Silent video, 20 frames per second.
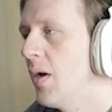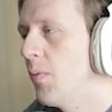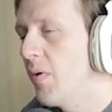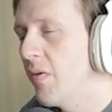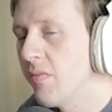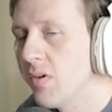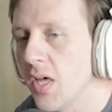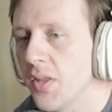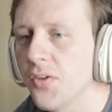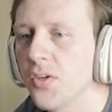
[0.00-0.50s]
we have
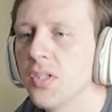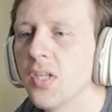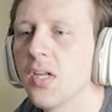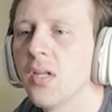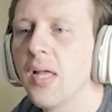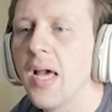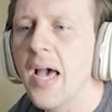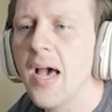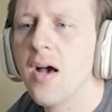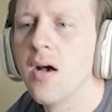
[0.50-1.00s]
another Little
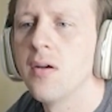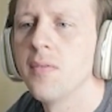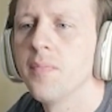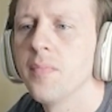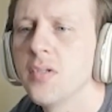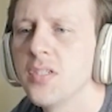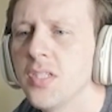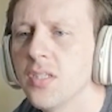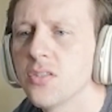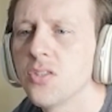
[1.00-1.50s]
Owl.
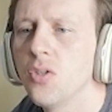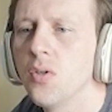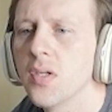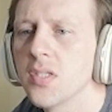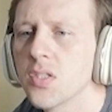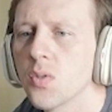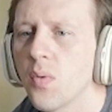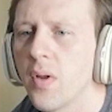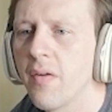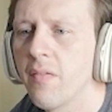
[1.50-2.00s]
Deal 2
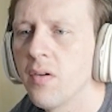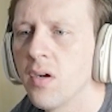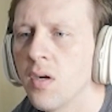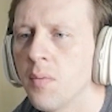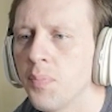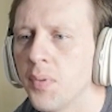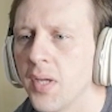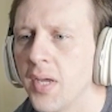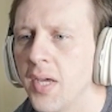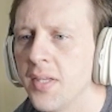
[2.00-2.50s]
hits whenever
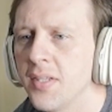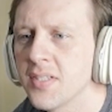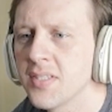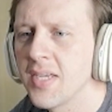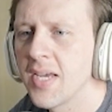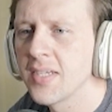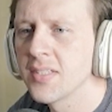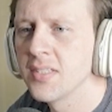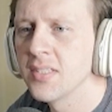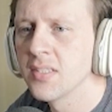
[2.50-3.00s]
played. This
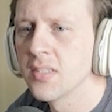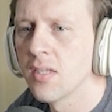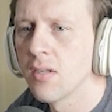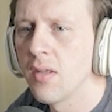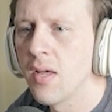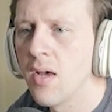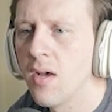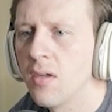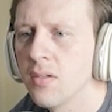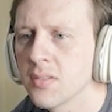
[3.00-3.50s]
Axie's Little
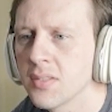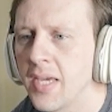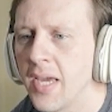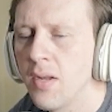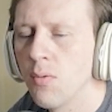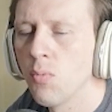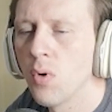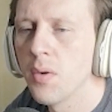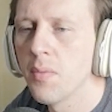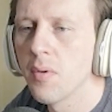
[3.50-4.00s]
Owls
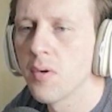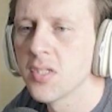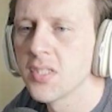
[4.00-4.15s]
gain 1 bonus